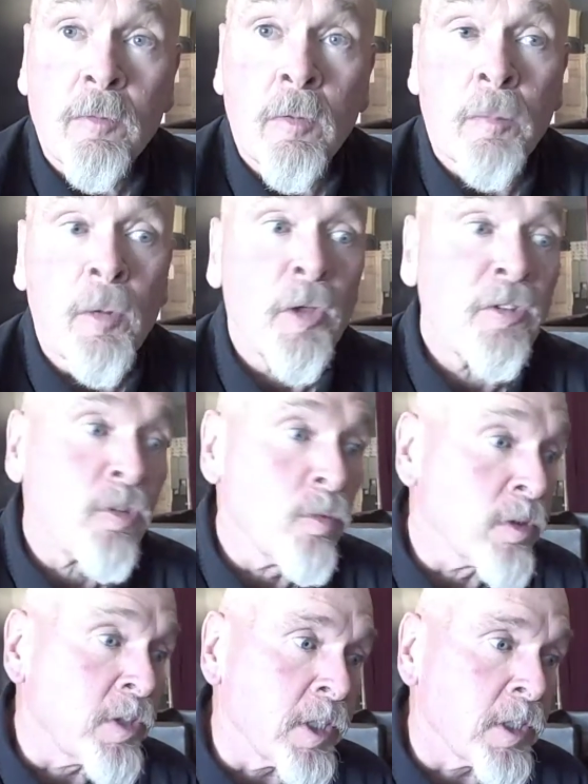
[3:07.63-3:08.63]
We're both
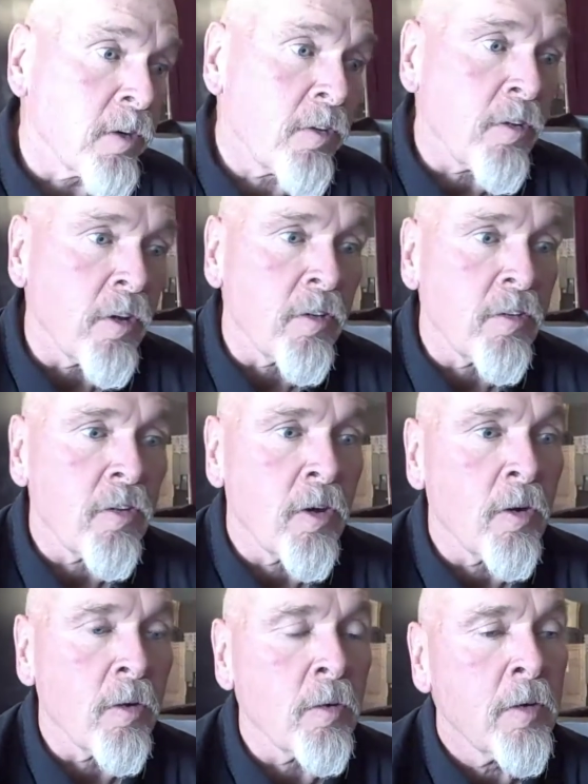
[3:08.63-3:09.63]
school teachers, and
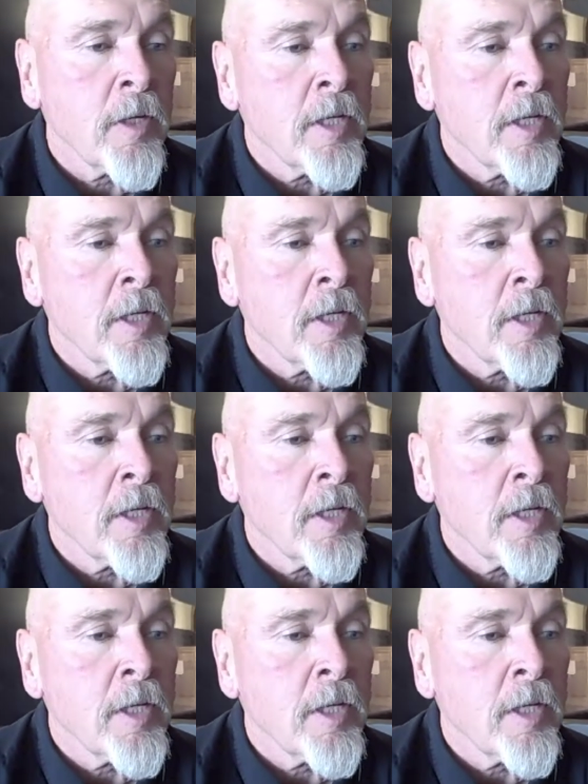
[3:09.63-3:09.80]
so